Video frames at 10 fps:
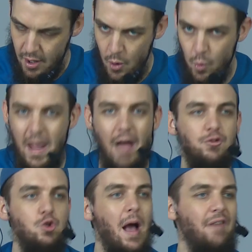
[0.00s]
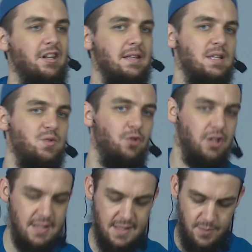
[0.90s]
We have two evidences for
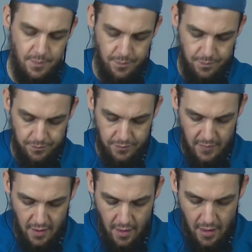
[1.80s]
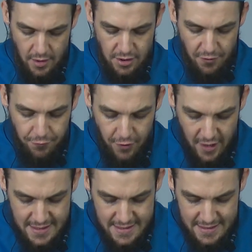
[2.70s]
this. The
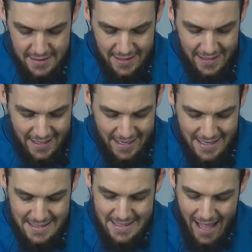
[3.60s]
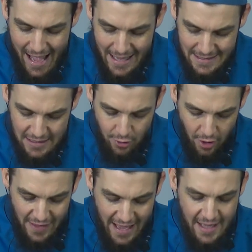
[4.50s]
first is the hadith
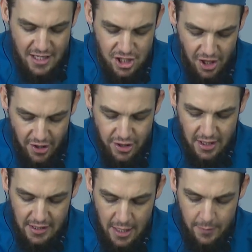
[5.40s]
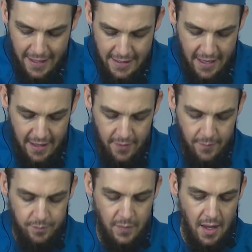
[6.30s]
of Aisha radiallahu anha,
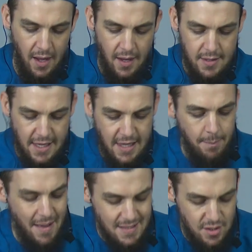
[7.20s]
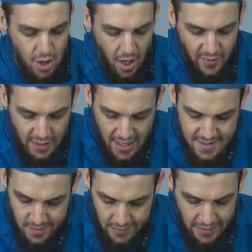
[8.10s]
that the Messenger of Allah
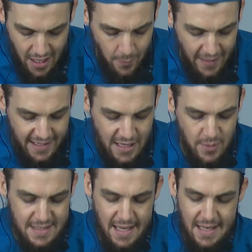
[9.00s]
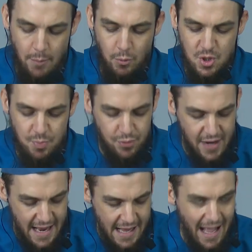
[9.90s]
sallallahu alaihi wasallam was
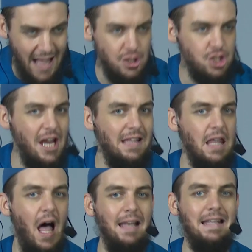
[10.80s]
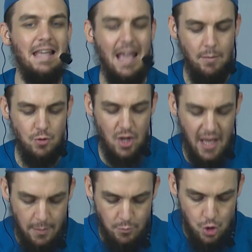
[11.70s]
praying and Shaitaan came to
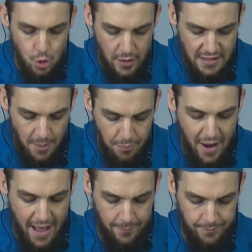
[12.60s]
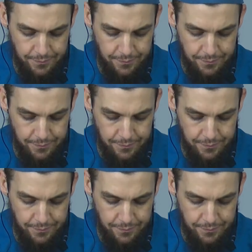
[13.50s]
him during the prayer.